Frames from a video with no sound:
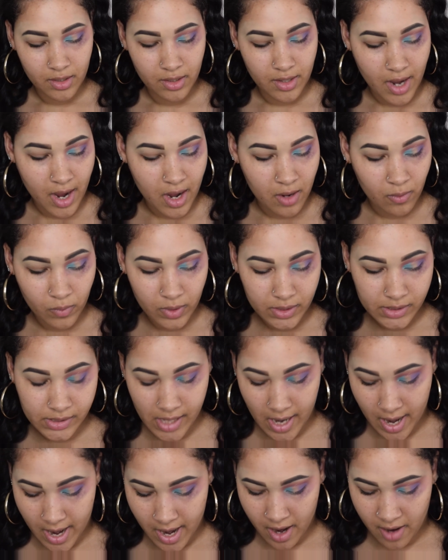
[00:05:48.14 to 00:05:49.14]
Now once
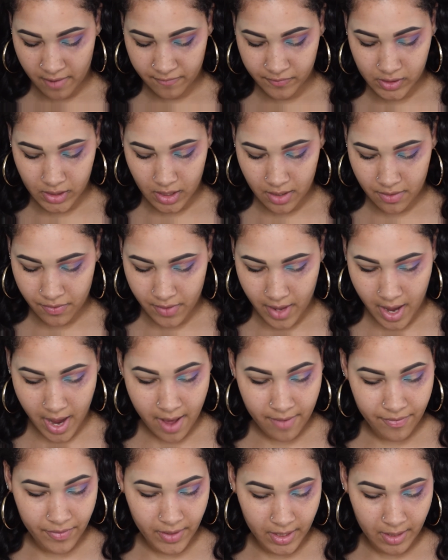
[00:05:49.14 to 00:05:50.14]
I have done
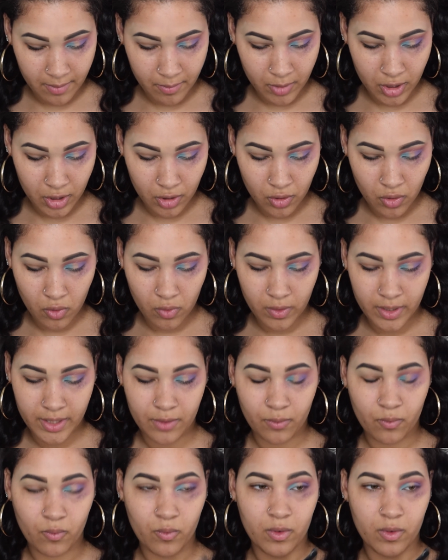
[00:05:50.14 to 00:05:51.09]
that, then I'm gonna go in